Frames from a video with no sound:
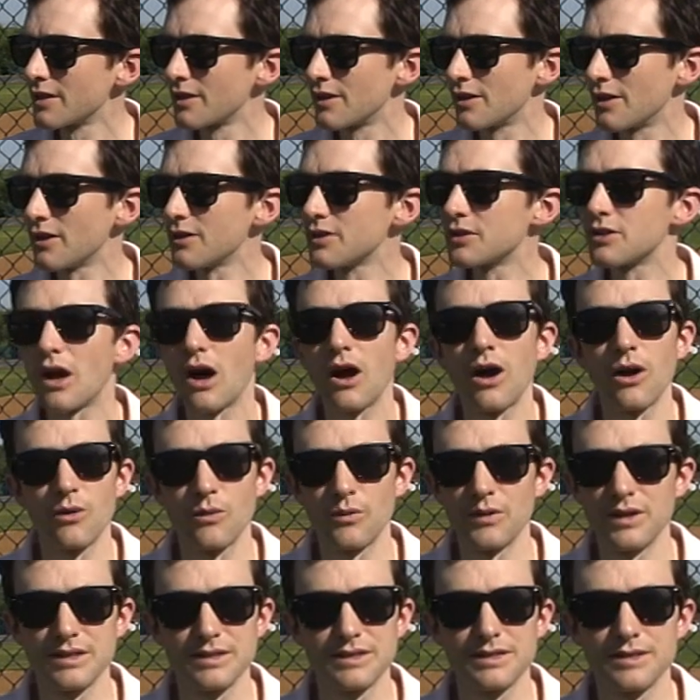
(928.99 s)
There's
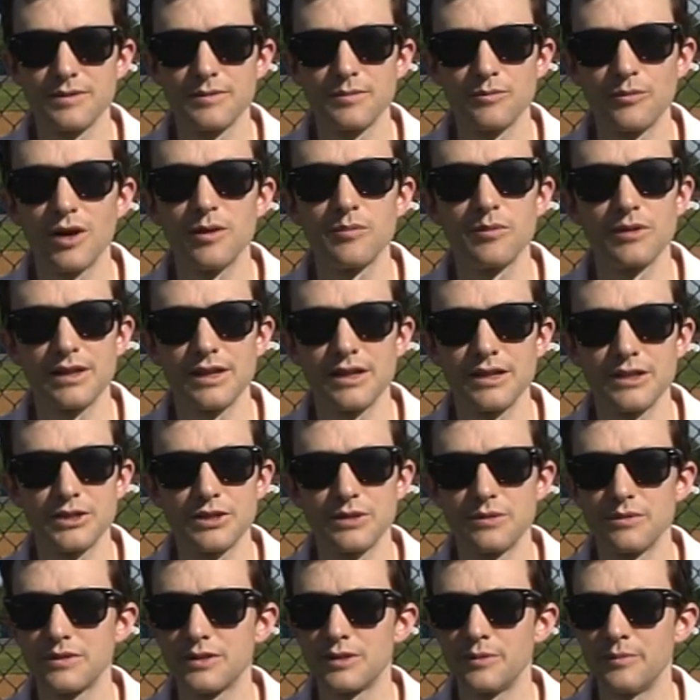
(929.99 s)
always public
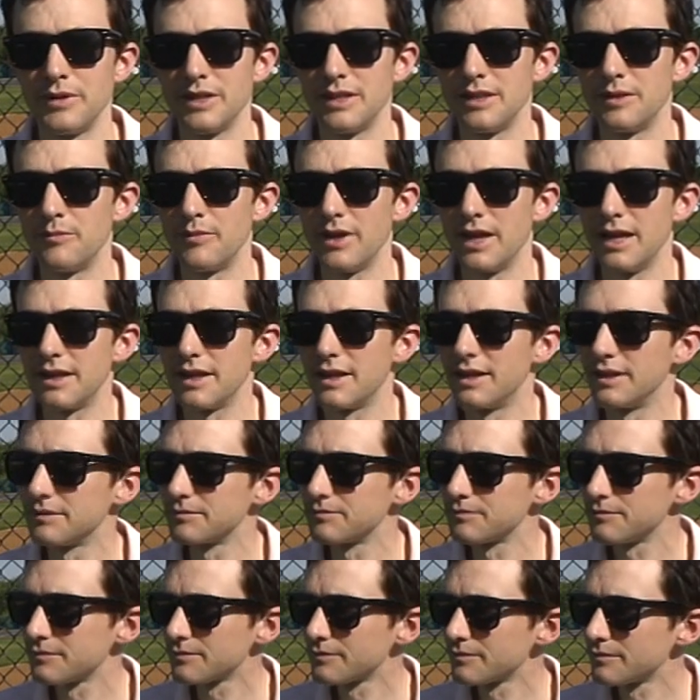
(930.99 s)
issues to be debated.
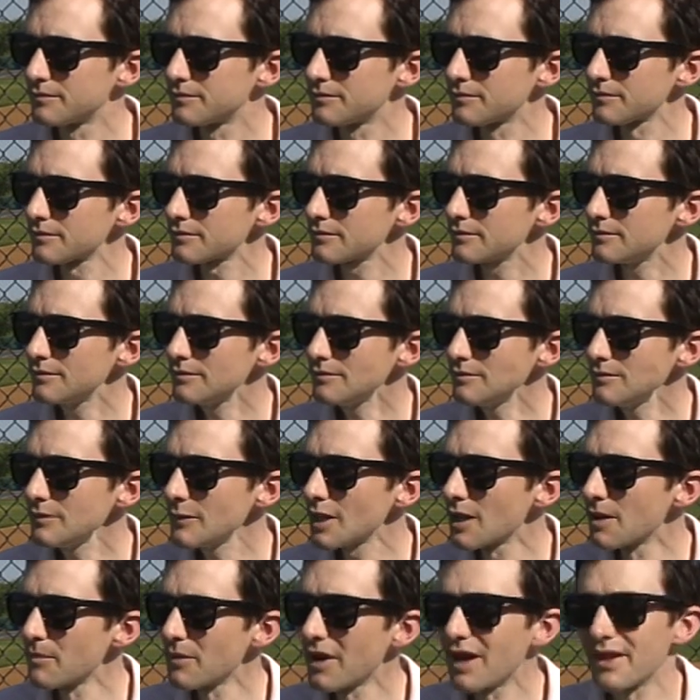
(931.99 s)

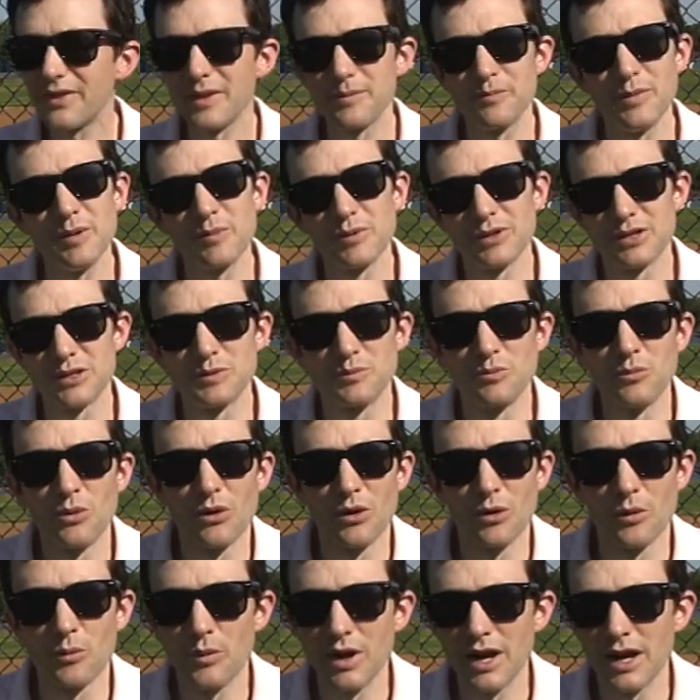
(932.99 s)
But I think people are just
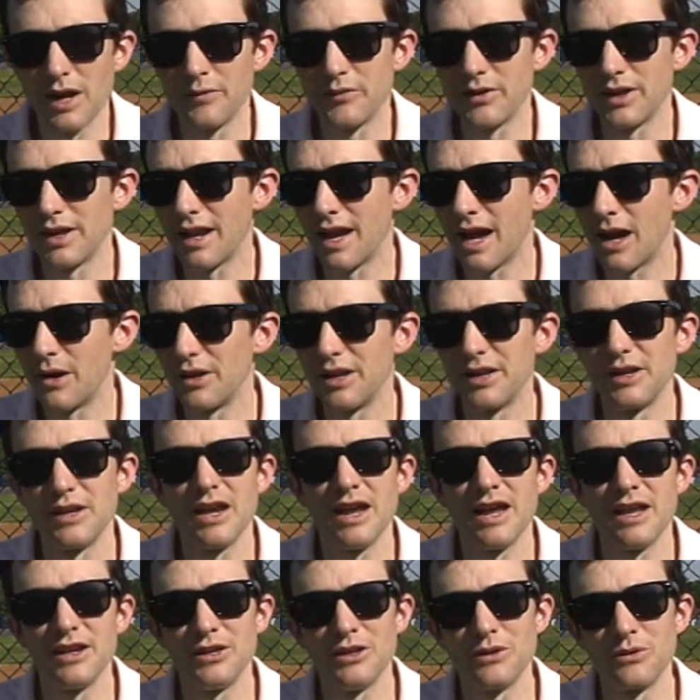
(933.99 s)
more aware of it now,
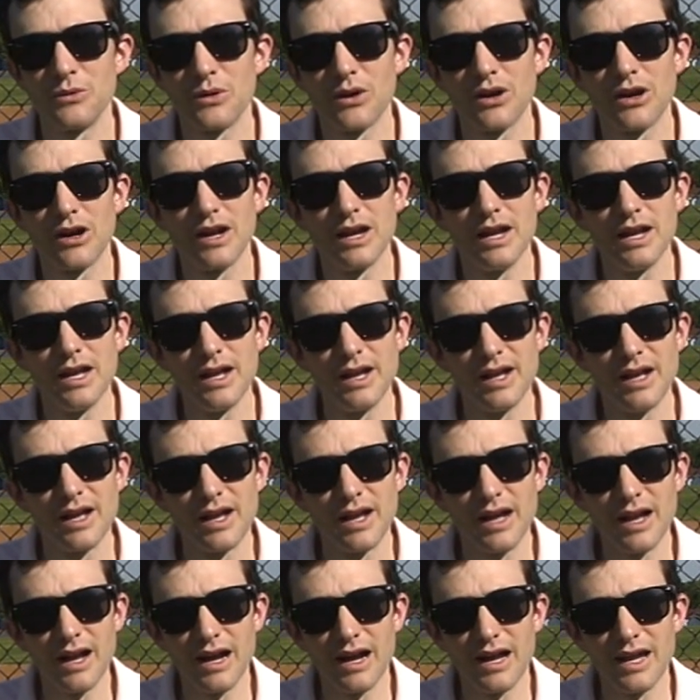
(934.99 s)
and you are
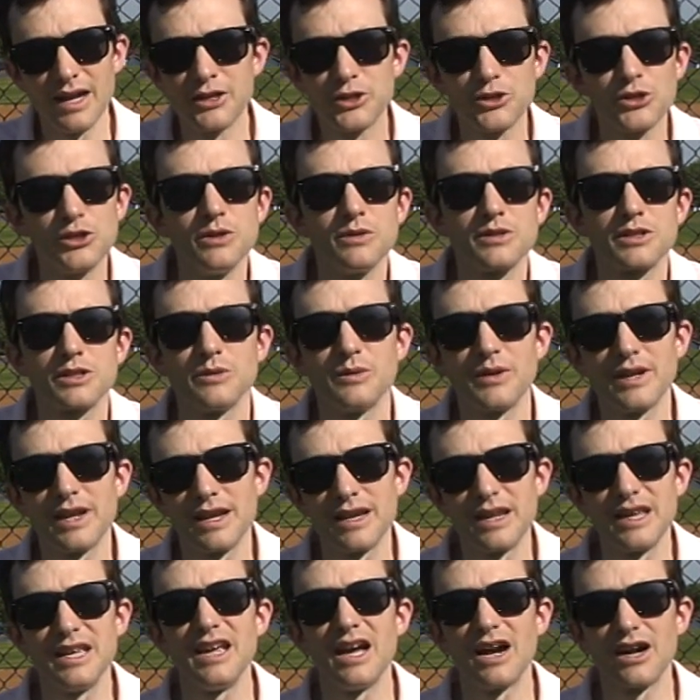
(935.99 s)
introduced to it
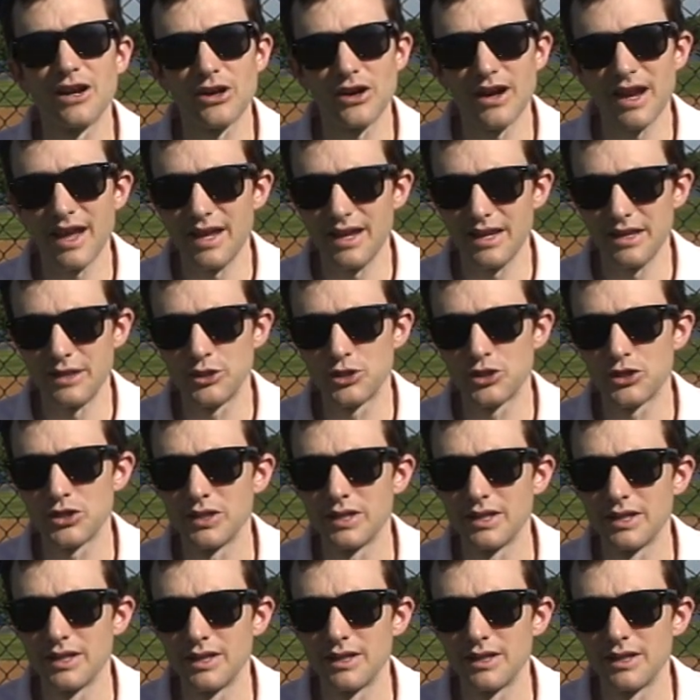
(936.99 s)
at a younger age.